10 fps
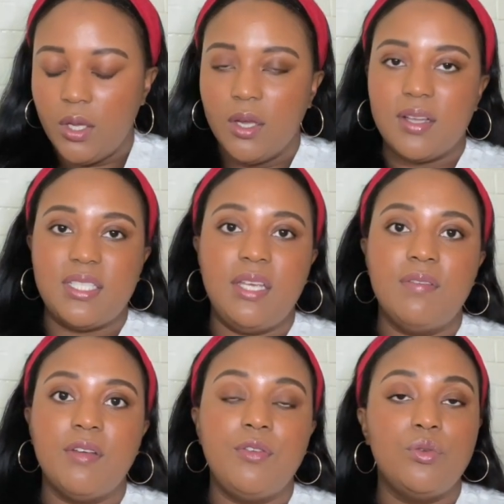because um,
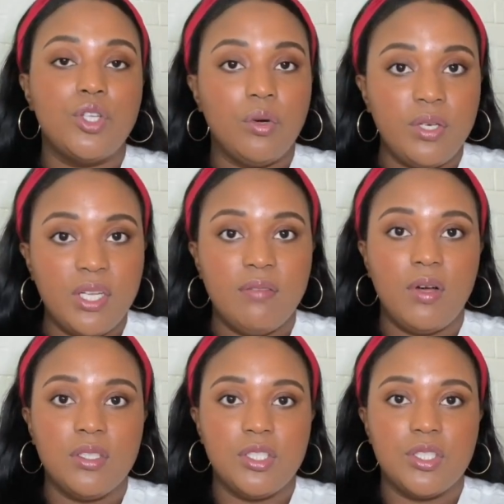even if you don't need a
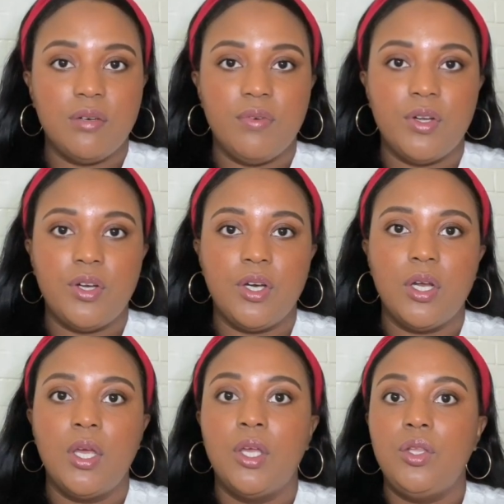voltage
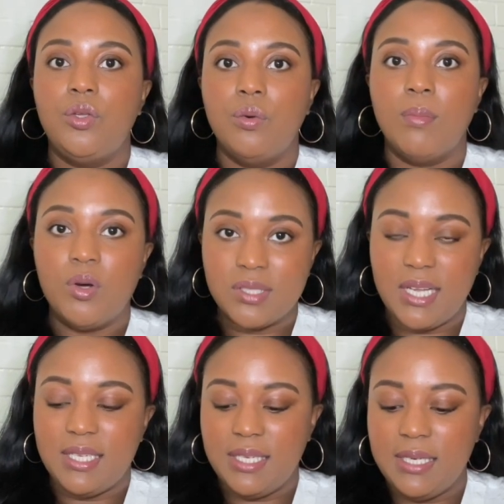converter, you most
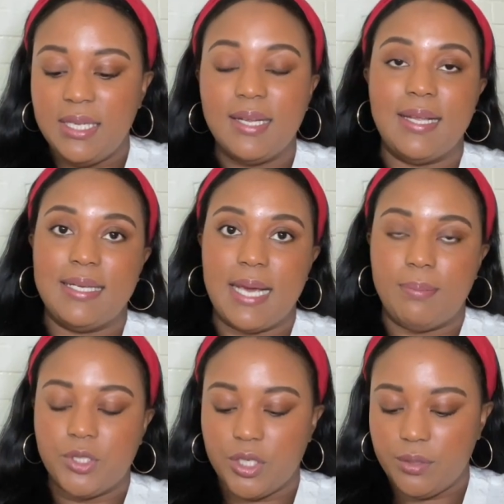likely need an
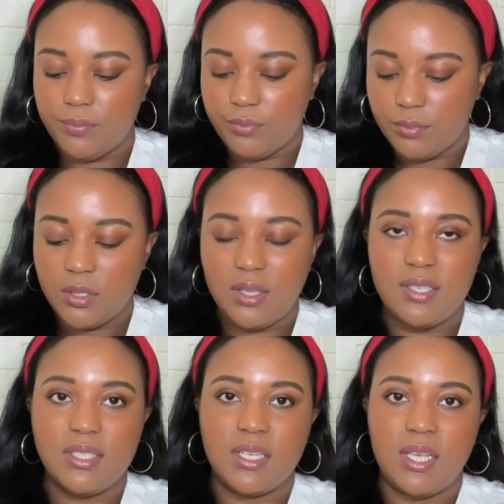adapter so
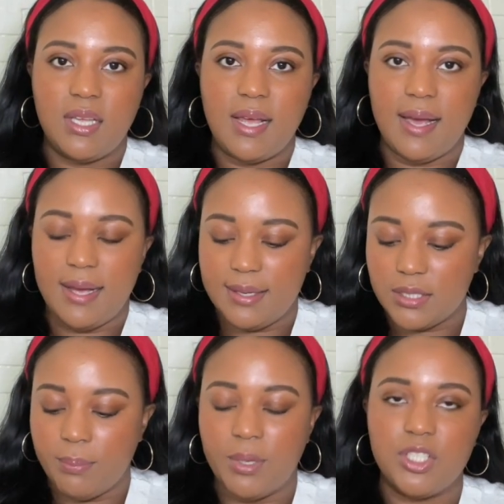this kit has
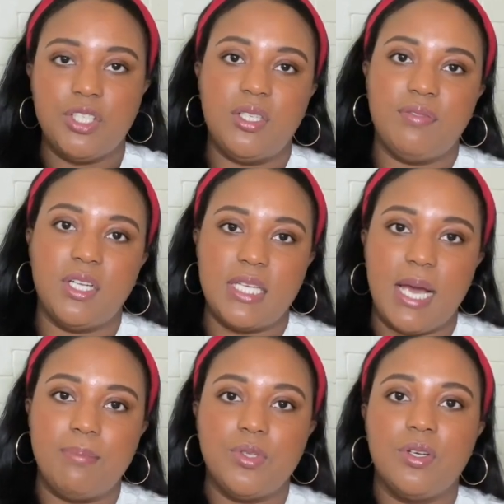a bunch of different
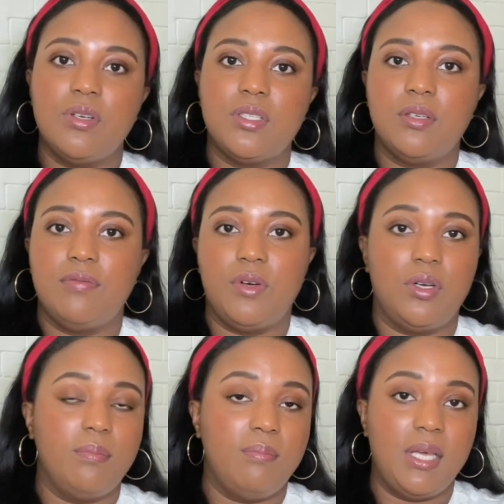adapters
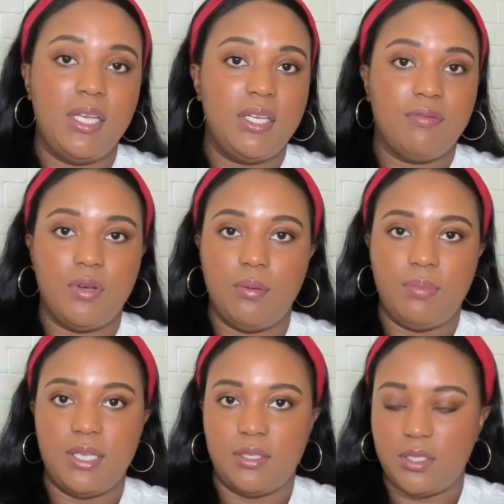for many different
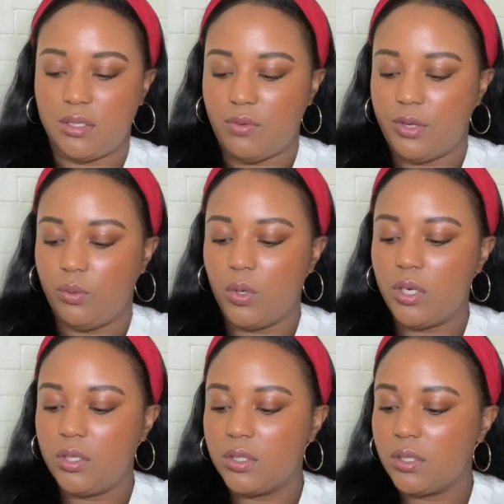places around the
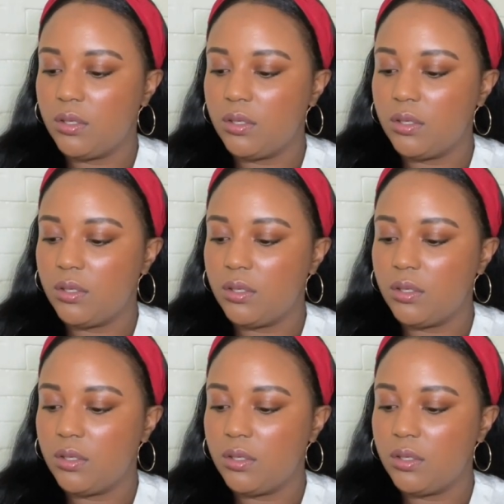world.